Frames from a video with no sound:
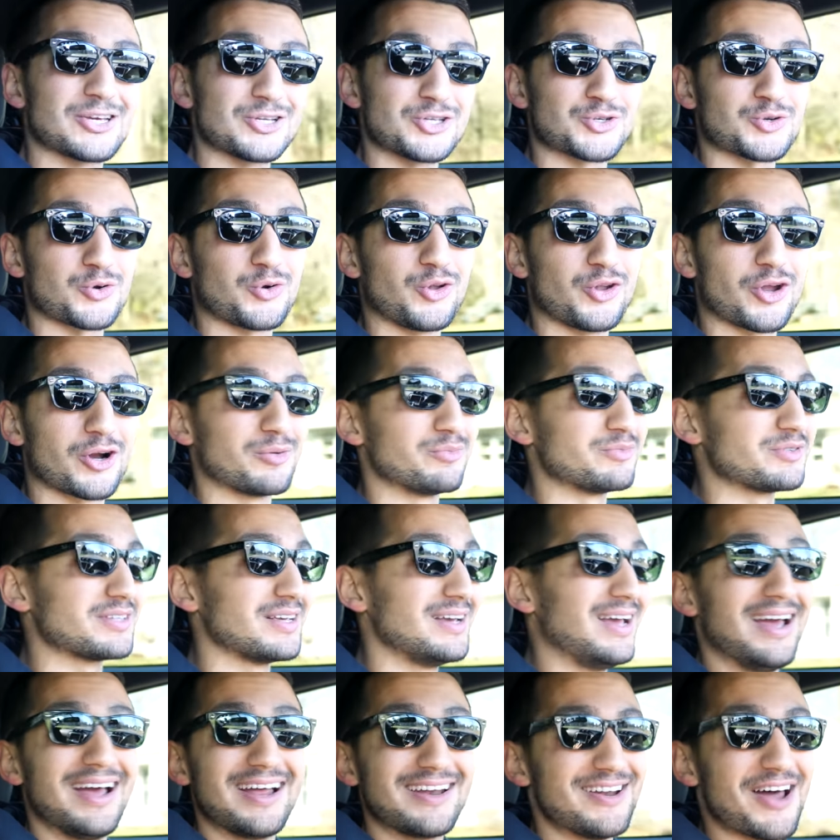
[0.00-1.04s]
control arms.
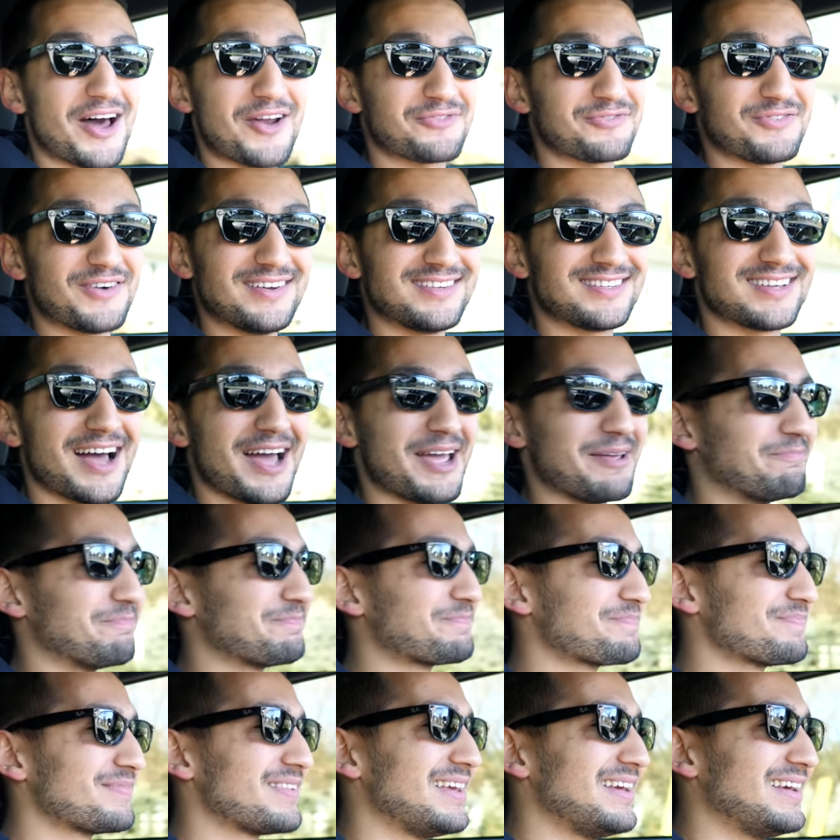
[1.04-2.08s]
Not a fun time.
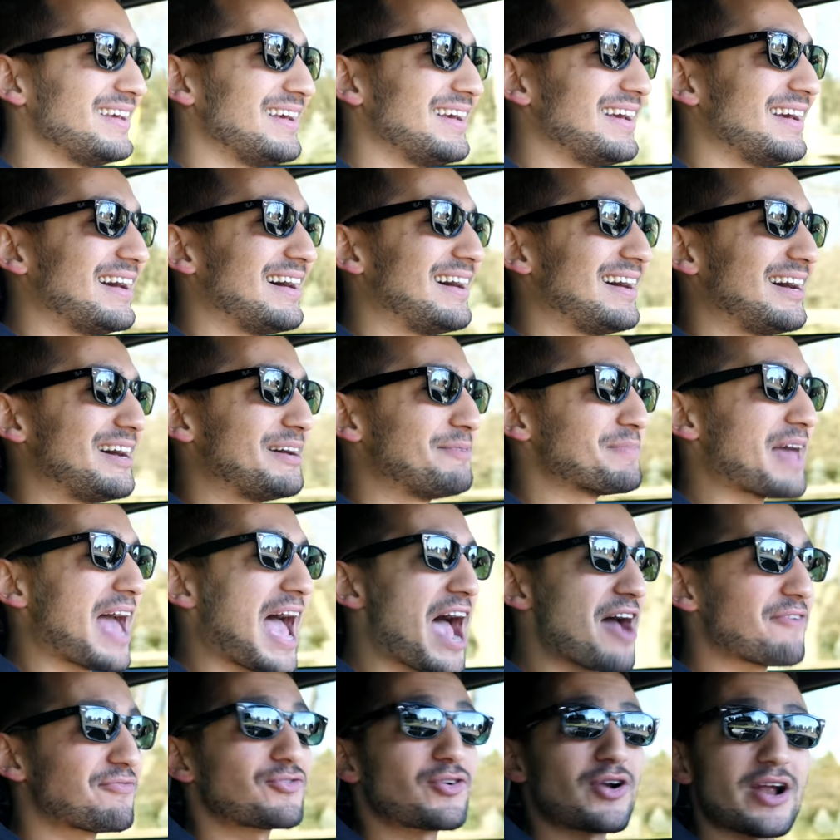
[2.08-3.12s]
Um,
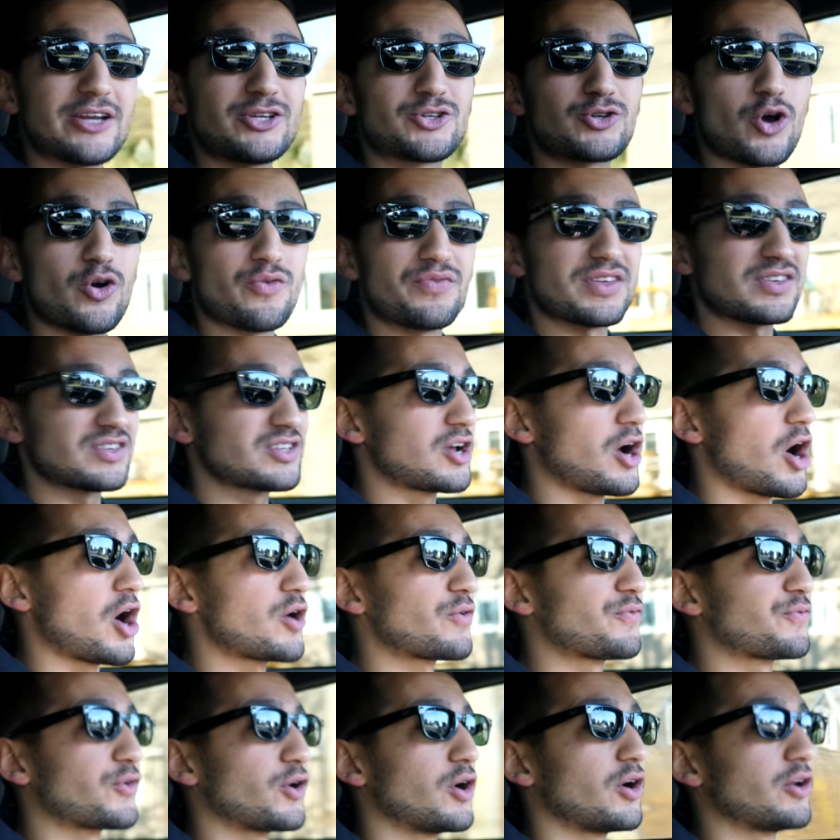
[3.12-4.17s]
after I drove this
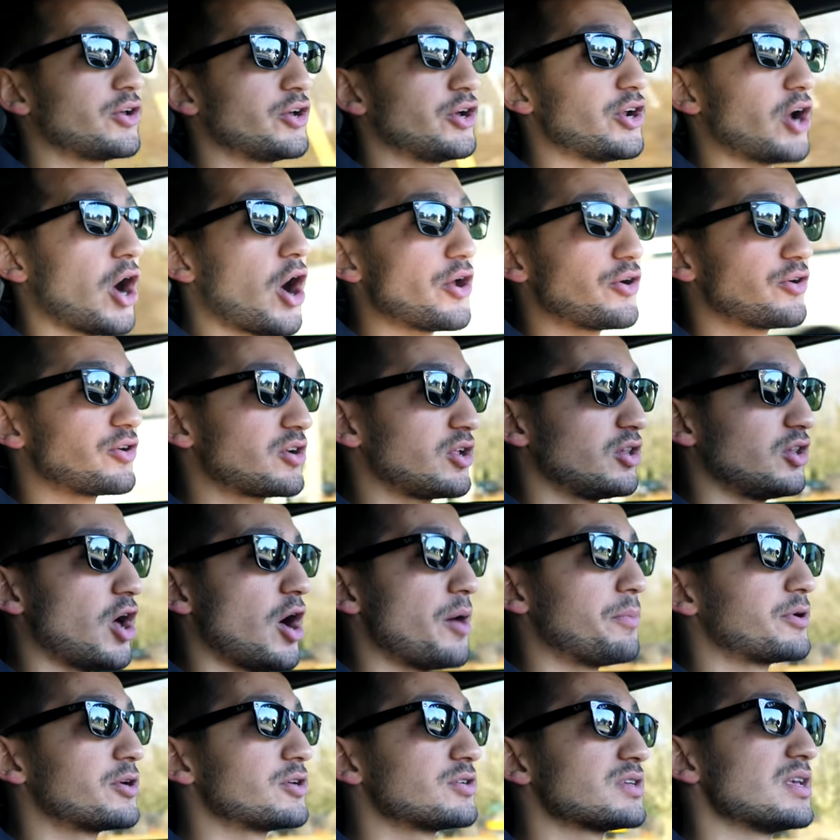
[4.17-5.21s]
car for a good 100
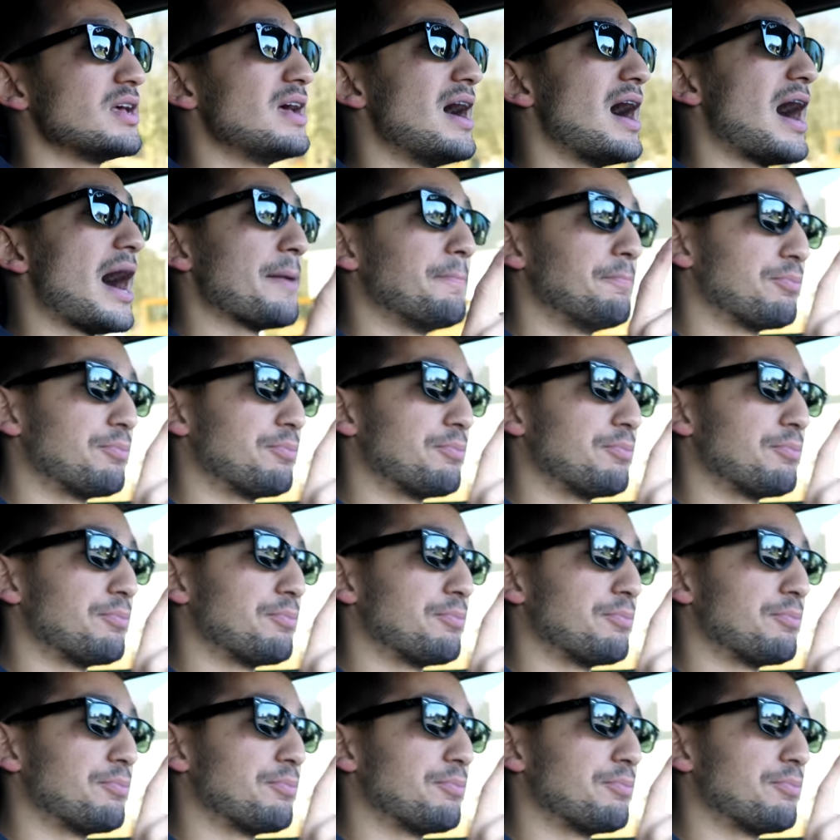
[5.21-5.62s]
kilometers, I